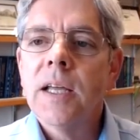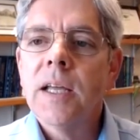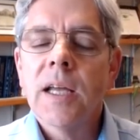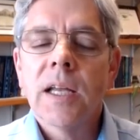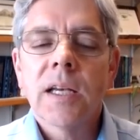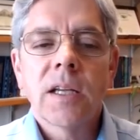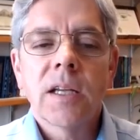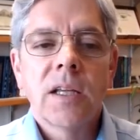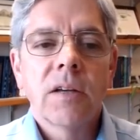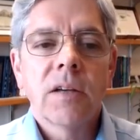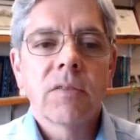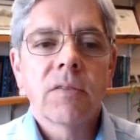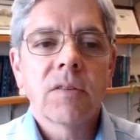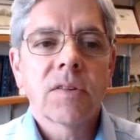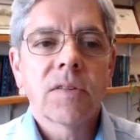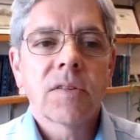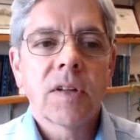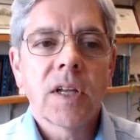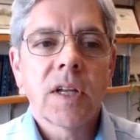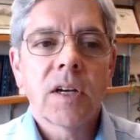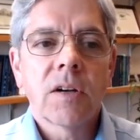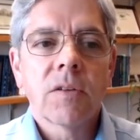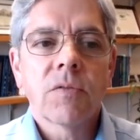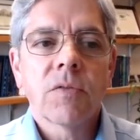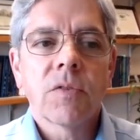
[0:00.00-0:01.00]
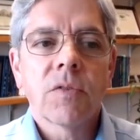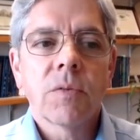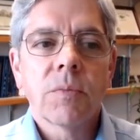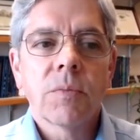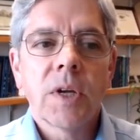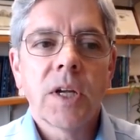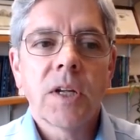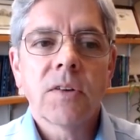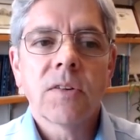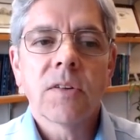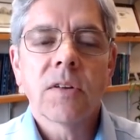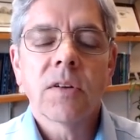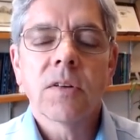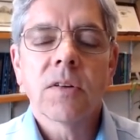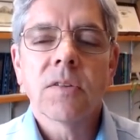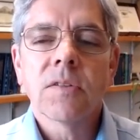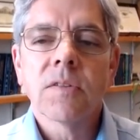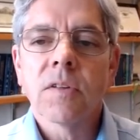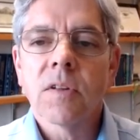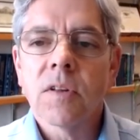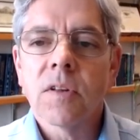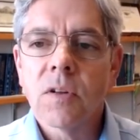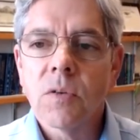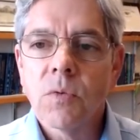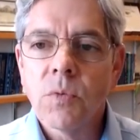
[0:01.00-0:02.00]
and give us that information
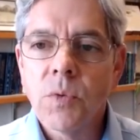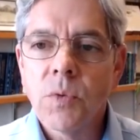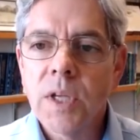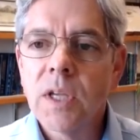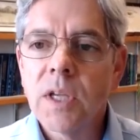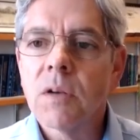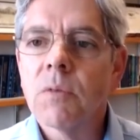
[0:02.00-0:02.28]
so that we